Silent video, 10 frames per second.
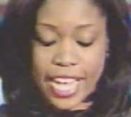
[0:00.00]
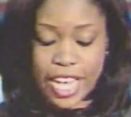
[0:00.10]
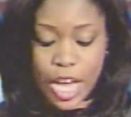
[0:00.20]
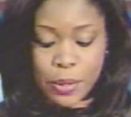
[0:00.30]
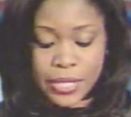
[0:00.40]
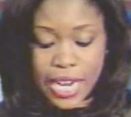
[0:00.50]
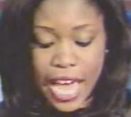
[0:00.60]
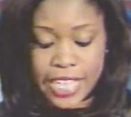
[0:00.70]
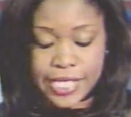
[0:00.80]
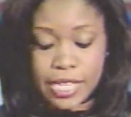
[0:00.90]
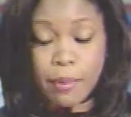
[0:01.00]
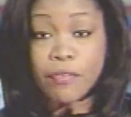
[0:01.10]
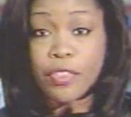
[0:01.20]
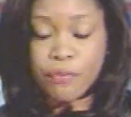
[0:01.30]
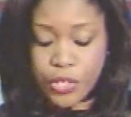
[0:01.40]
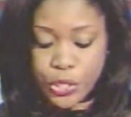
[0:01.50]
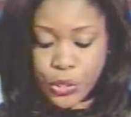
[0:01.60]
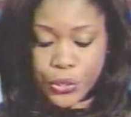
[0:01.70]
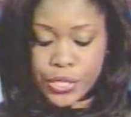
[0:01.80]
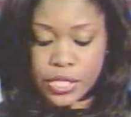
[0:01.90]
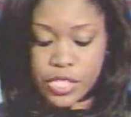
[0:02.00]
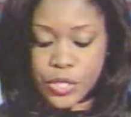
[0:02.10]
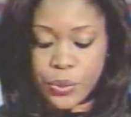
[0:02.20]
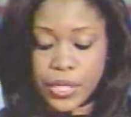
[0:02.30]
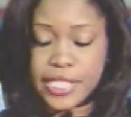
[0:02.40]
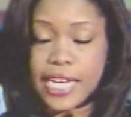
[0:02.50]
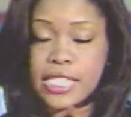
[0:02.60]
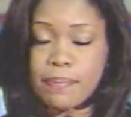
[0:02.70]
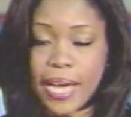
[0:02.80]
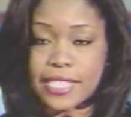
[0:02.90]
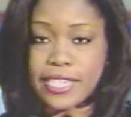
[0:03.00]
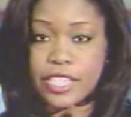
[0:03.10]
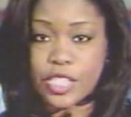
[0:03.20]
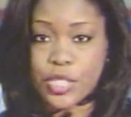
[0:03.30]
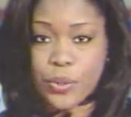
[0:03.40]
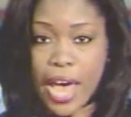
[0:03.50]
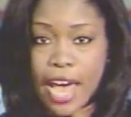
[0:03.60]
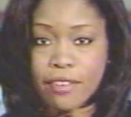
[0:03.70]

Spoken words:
outlined some of the features the school is expected to have.